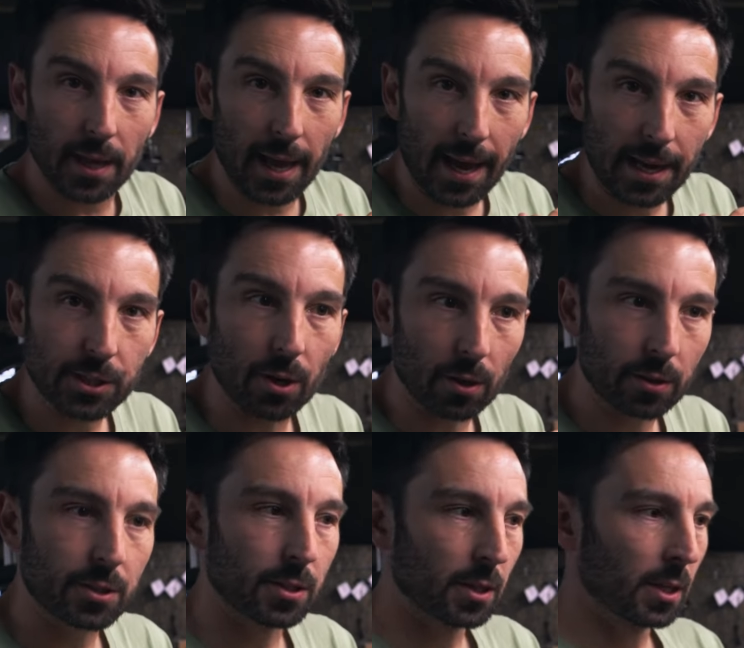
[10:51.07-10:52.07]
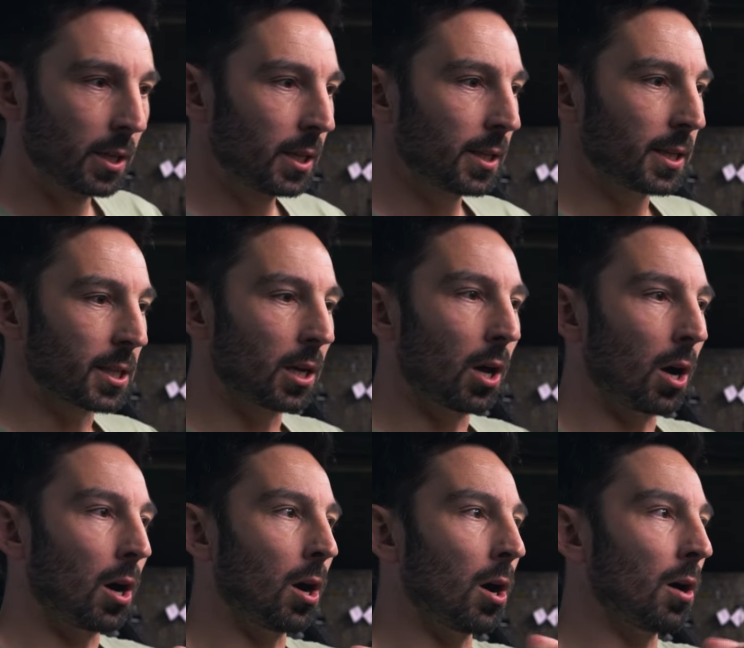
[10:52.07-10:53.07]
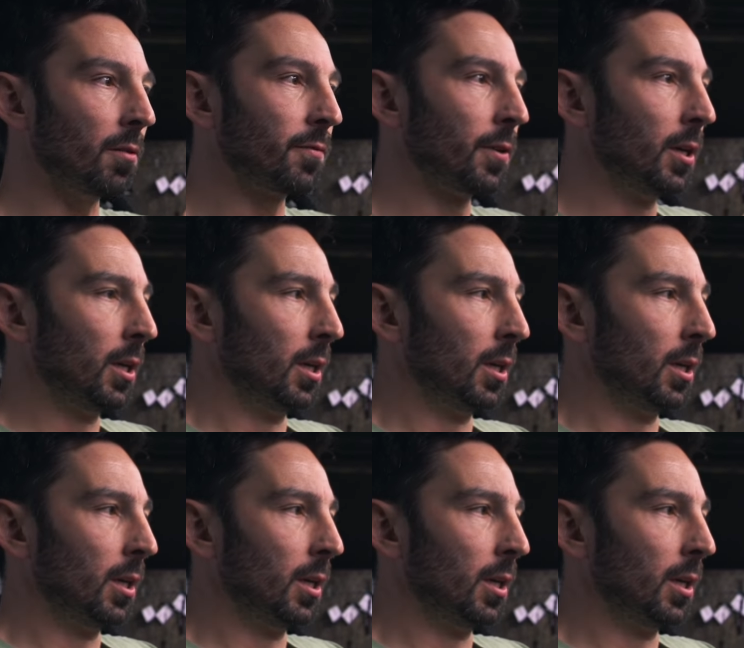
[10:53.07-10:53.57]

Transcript: air shocks. There's a lot of